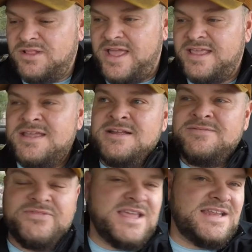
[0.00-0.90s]
like
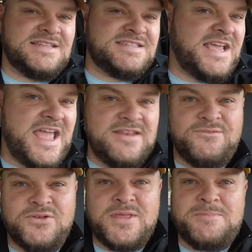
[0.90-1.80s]
get a tent
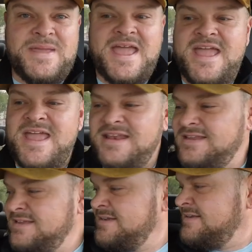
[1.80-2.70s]
for the
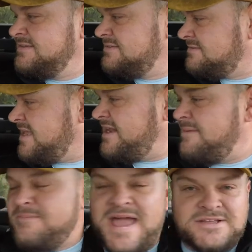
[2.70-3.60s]
bed, get a
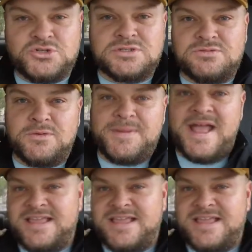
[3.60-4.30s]
mattress for back